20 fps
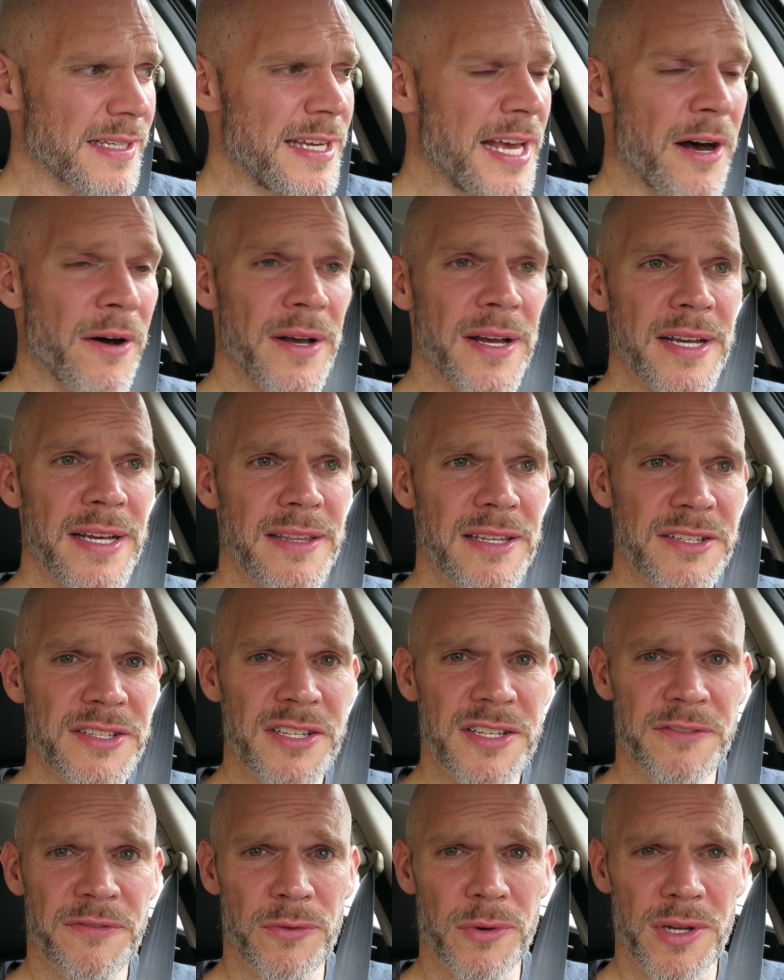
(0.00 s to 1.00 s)
Now,
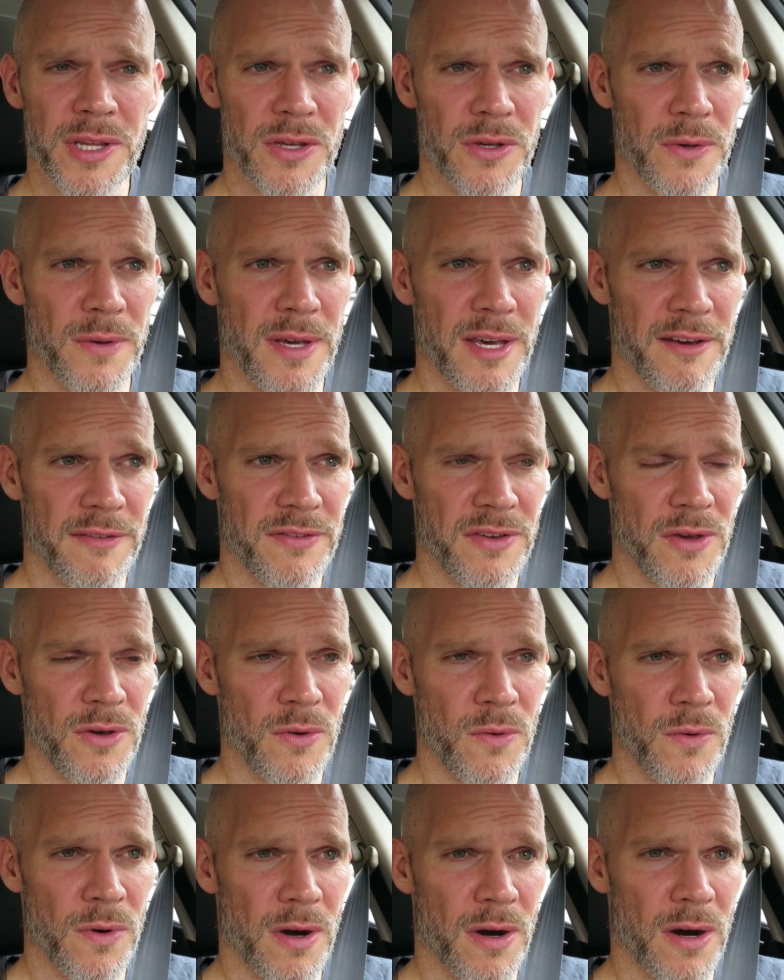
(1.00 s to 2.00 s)
this is for you if
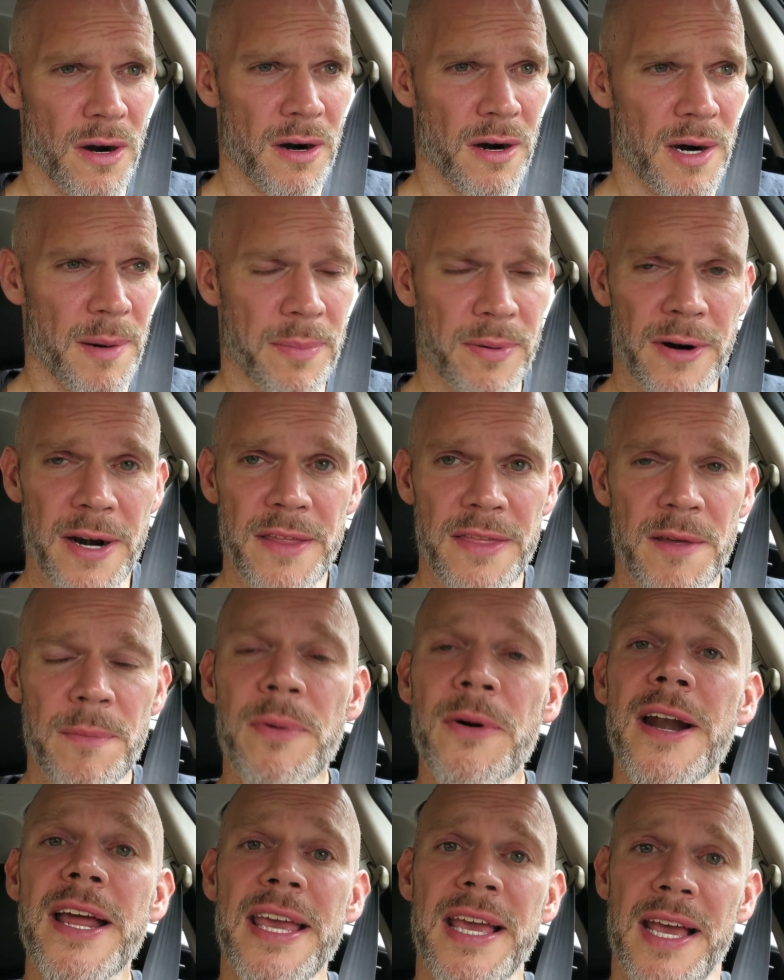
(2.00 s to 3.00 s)
you are pray
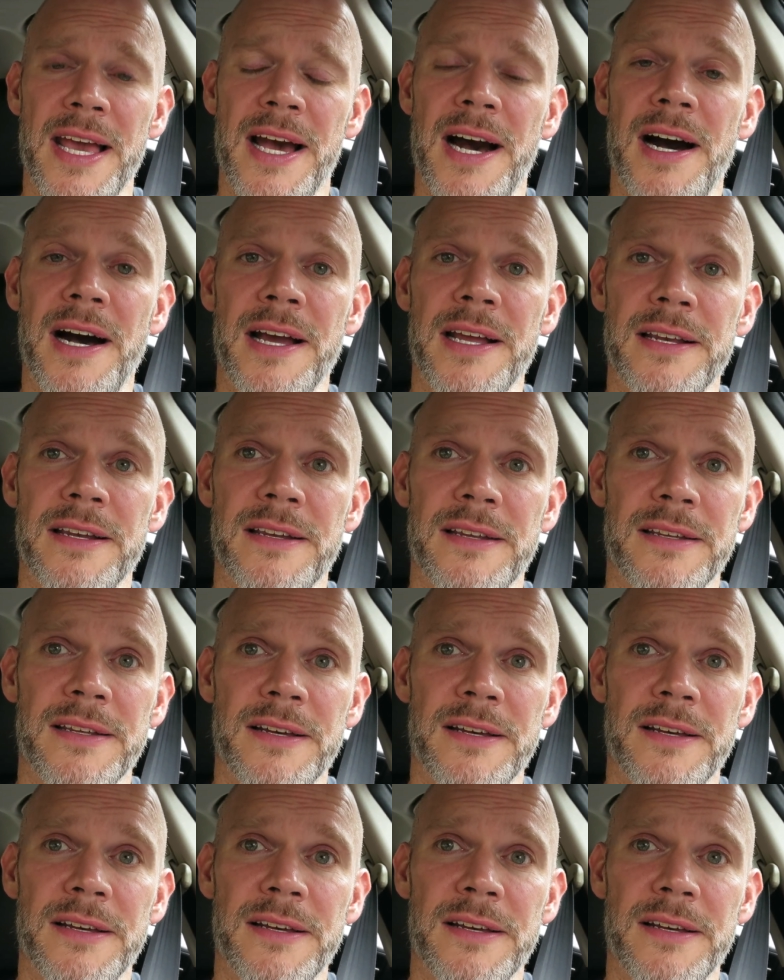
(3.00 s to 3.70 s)
the praying kind.